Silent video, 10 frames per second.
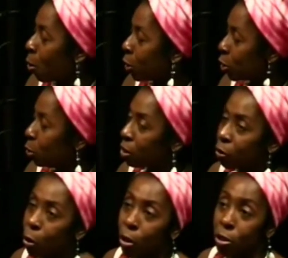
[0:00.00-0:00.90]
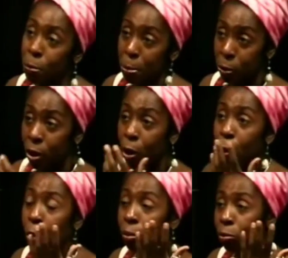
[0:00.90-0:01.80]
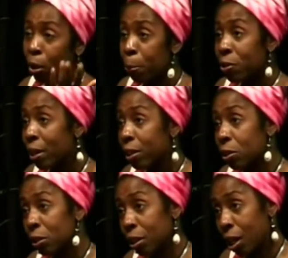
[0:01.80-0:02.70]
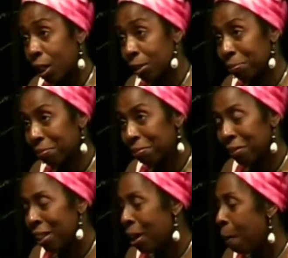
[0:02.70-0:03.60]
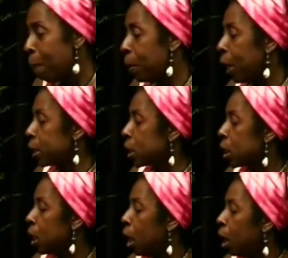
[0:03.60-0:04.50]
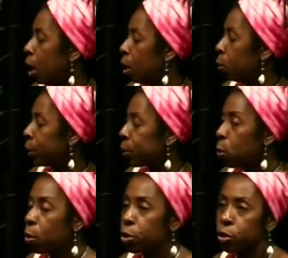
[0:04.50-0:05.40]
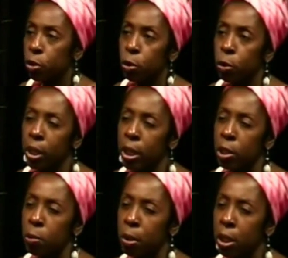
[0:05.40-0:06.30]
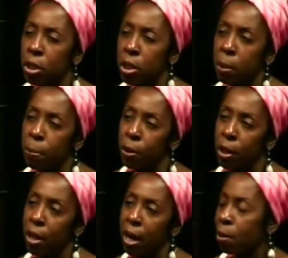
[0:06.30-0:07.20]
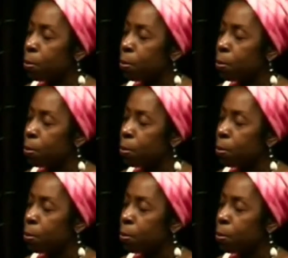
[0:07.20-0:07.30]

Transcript: Horseshoes, of course, people know represent good luck, but with the horseshoe, it is much deeper than that.